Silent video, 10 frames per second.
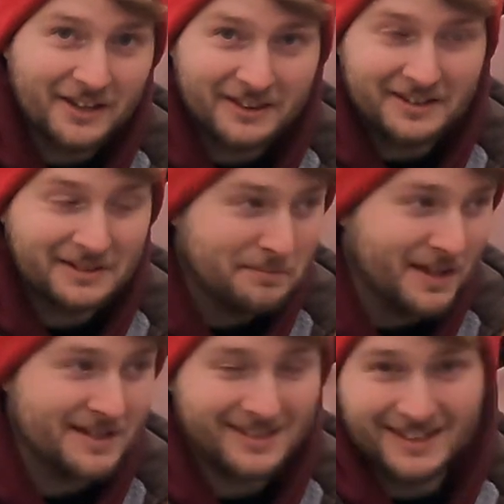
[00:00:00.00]
nothing,
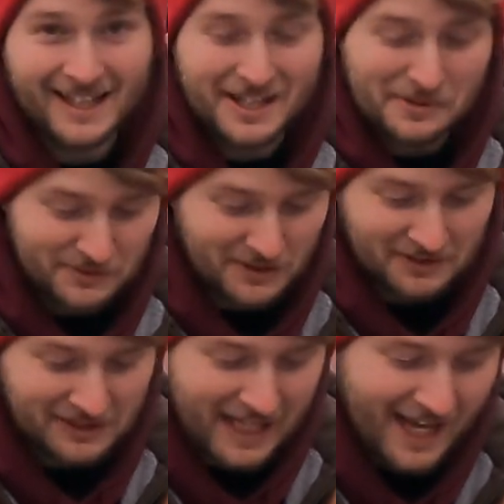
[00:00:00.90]
basically like he was
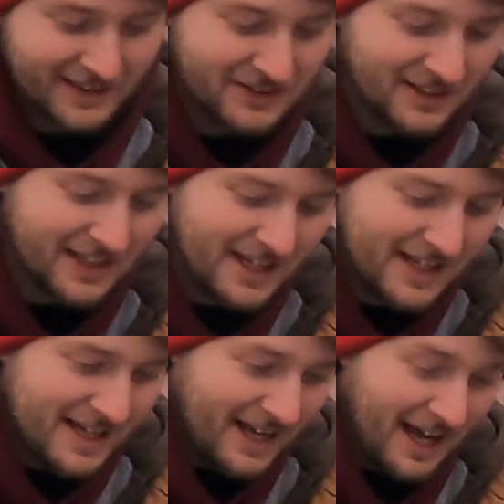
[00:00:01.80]
on glass.
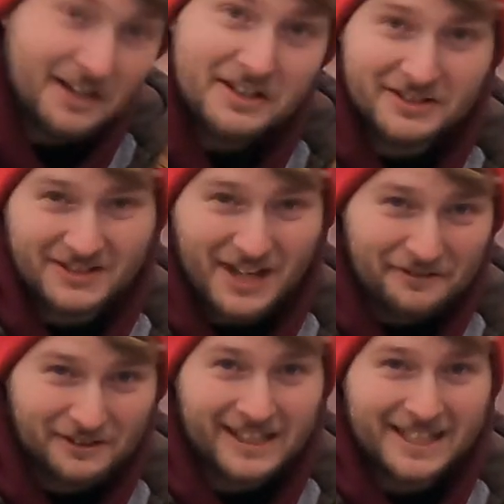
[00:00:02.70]
Uh, he's
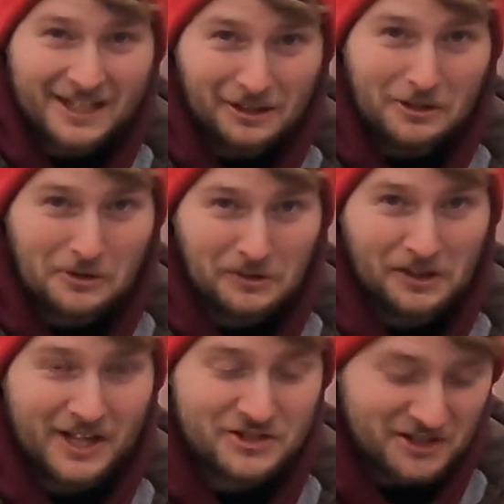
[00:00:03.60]
definitely a local
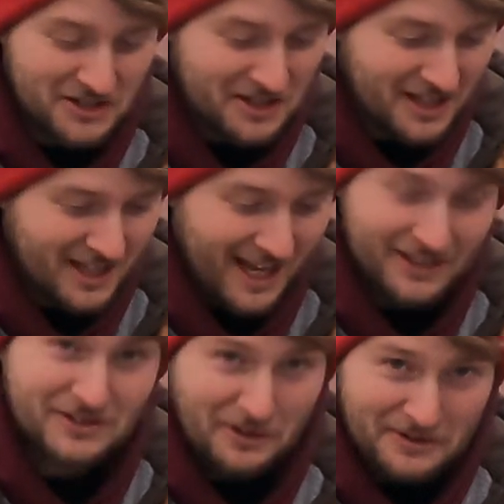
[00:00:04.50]
legend
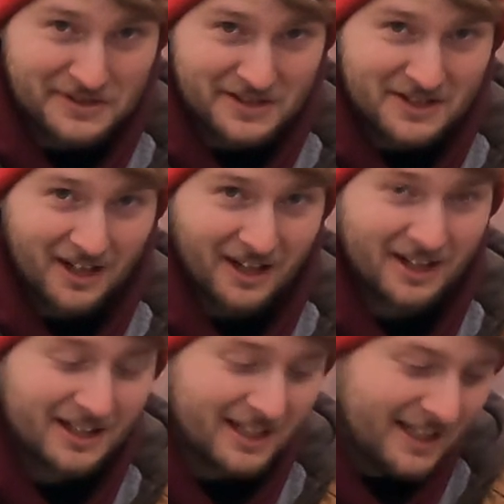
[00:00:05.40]
and so is this
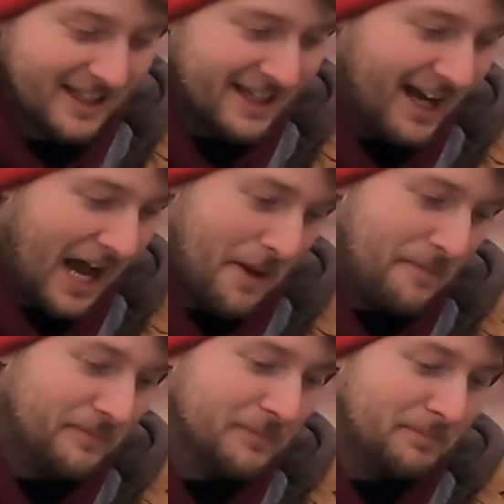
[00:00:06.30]
car. Uh,
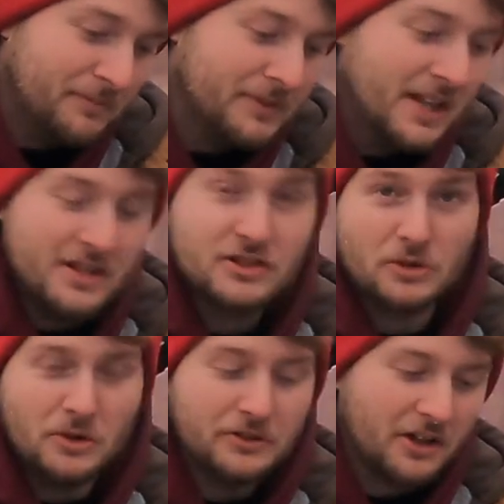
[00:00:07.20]
they
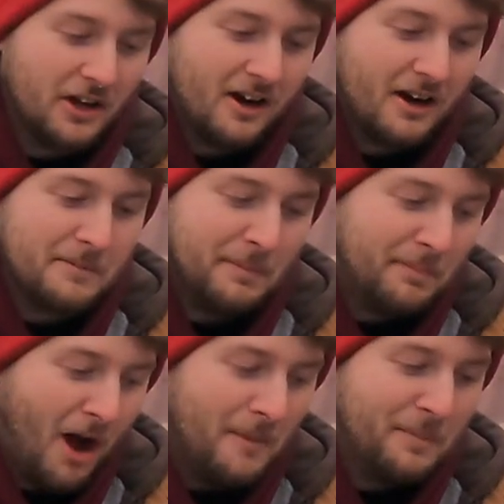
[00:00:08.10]
sold the car, but
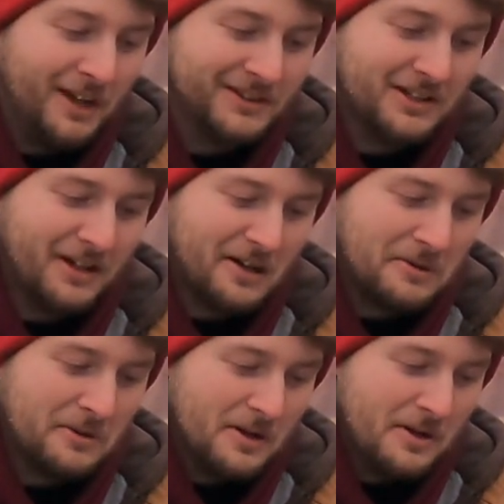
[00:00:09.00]
Bob bought the
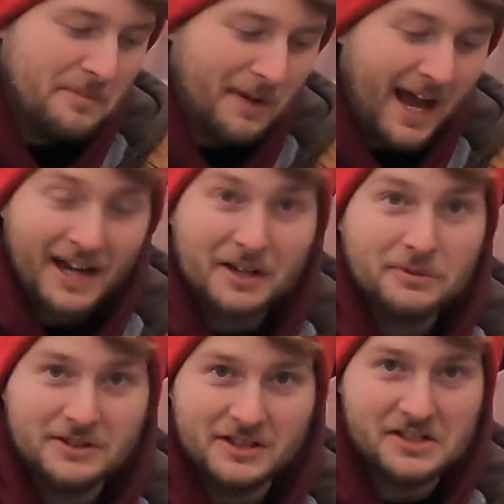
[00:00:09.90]
car back
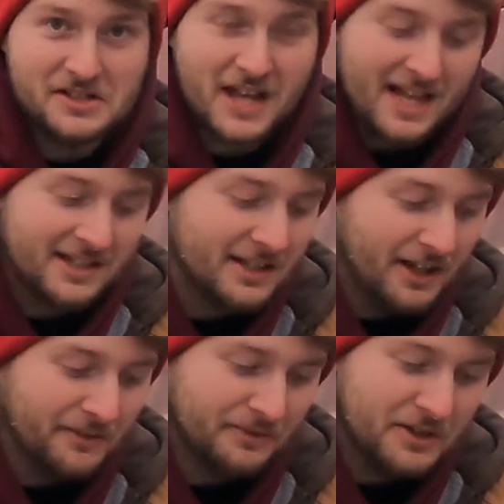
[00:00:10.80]
with the intent
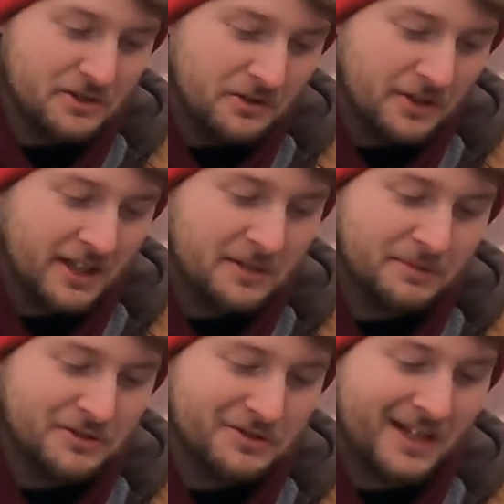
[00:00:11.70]
of redoing it,
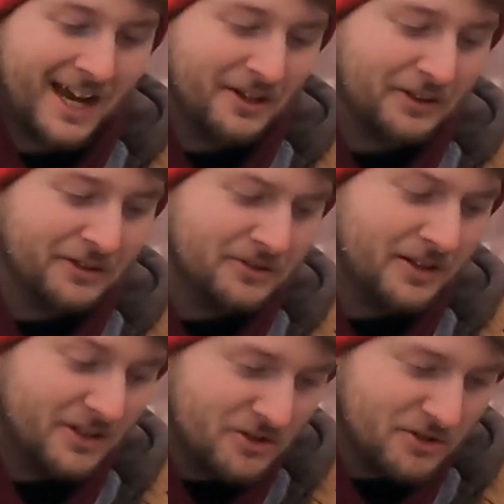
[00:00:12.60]
but due to health
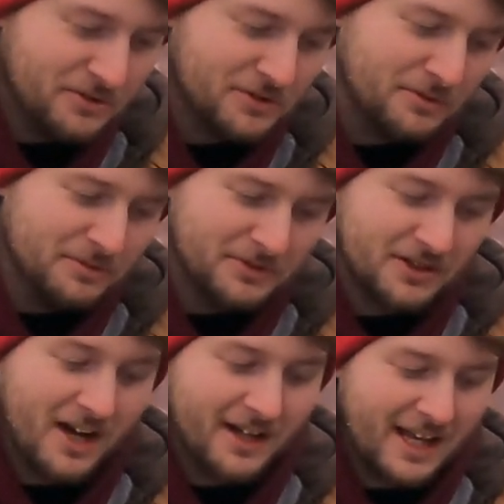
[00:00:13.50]
issues, was
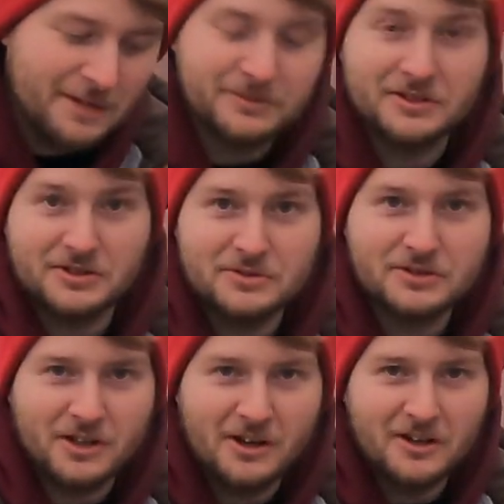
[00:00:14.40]
not able to do
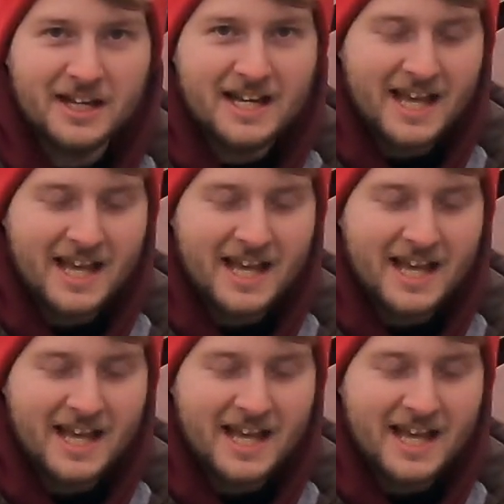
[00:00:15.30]
so,